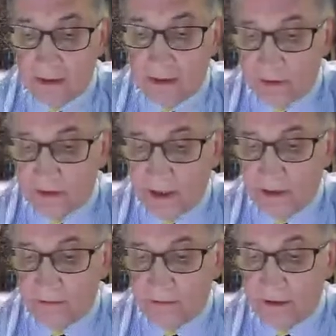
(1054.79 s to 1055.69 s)

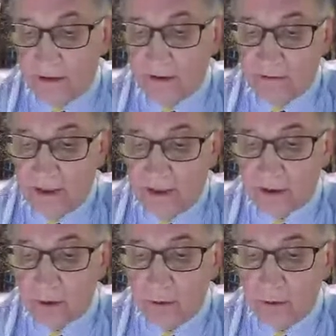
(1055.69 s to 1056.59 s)
ourselves and
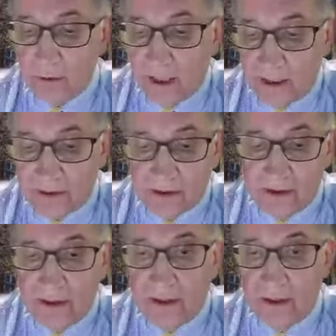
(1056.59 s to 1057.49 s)
find a good
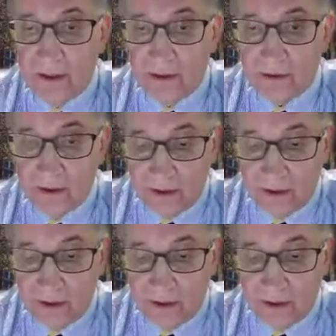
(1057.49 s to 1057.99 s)
answer is,